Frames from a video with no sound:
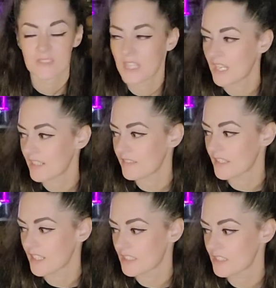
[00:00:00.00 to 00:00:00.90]
God, I feel
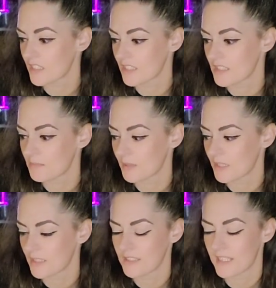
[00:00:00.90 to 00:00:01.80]
like I should at least put it
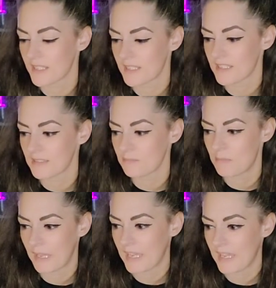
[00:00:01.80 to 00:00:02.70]
in a dang
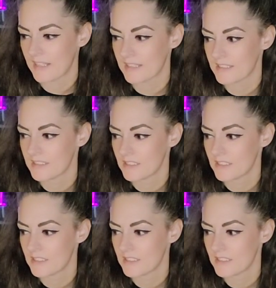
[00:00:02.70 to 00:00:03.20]
bag.